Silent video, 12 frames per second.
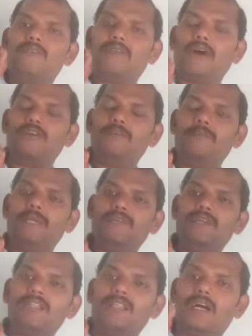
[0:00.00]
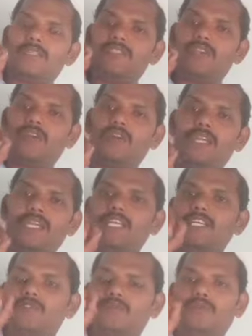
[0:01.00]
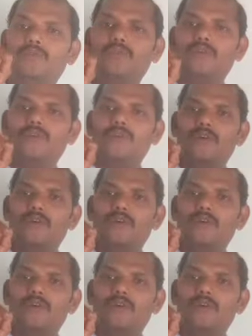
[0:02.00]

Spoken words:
found between the 0 degrees to